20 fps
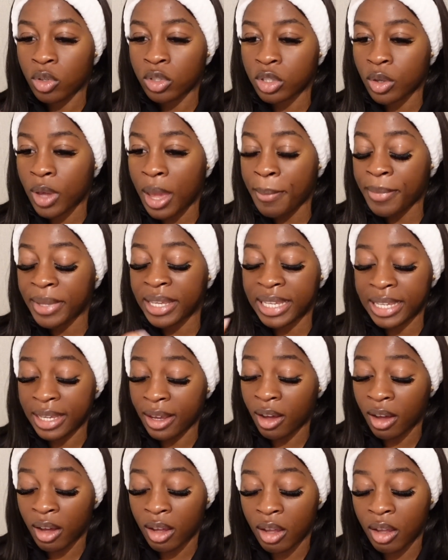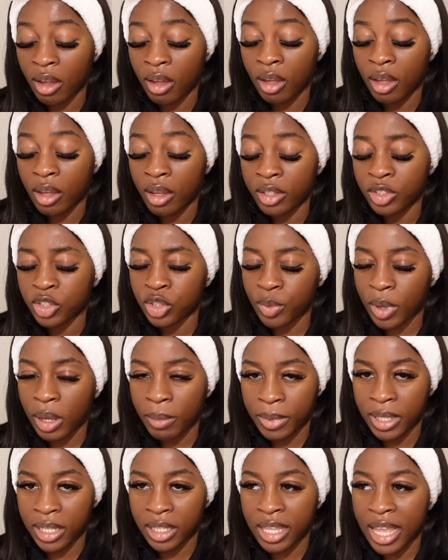So I'm here. Do you know what I
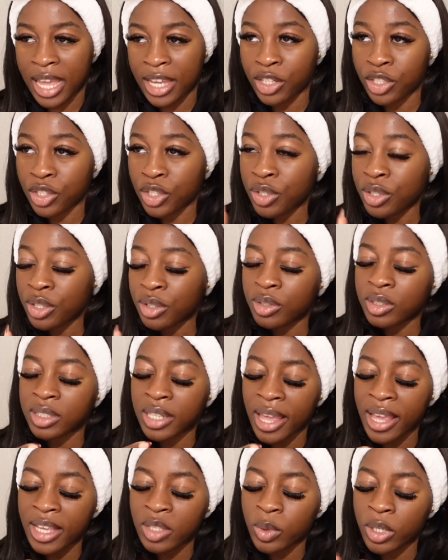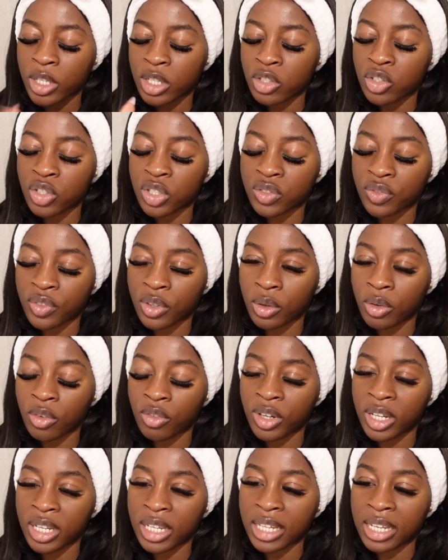mean? Like, you know those days where you just feel
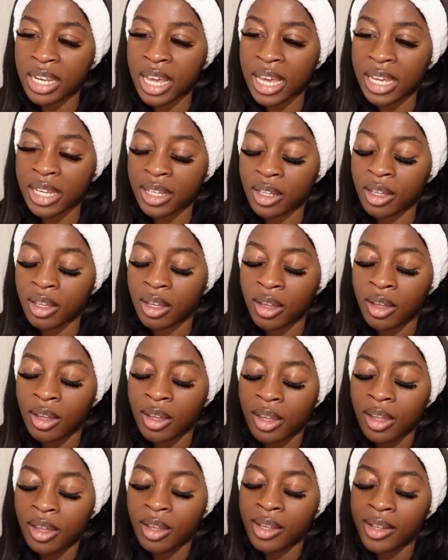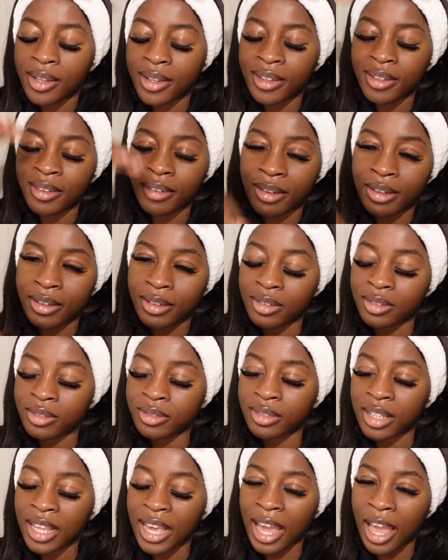really like
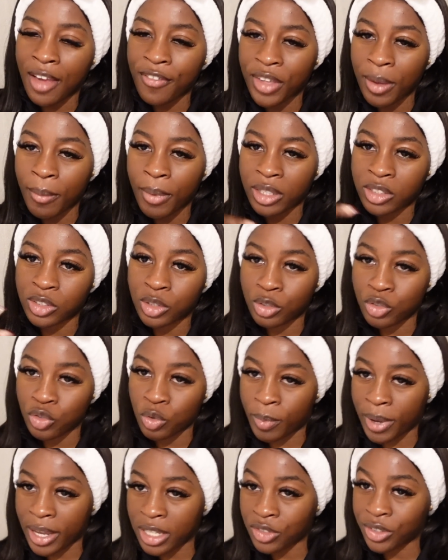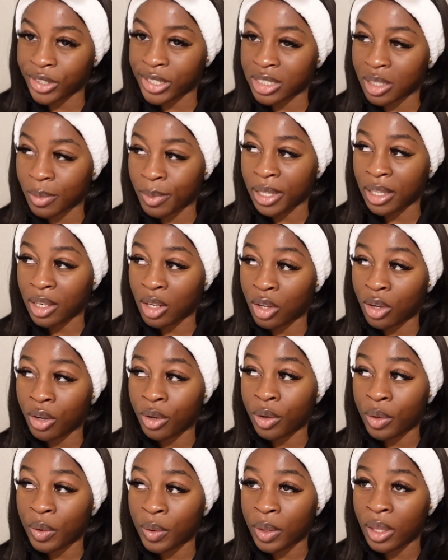I think my social battery is a bit
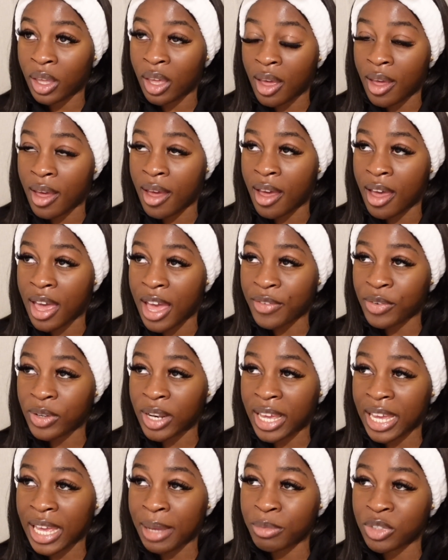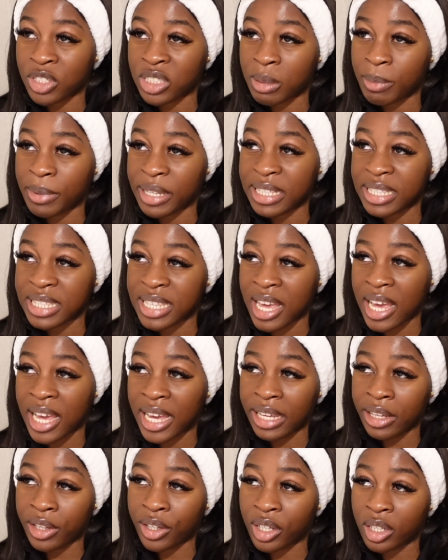low. I feel like I'm just a bit
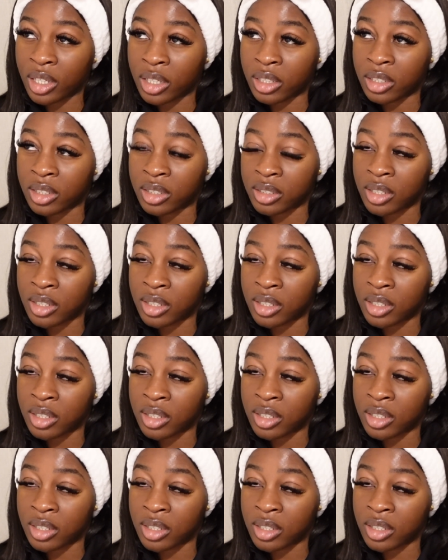tired.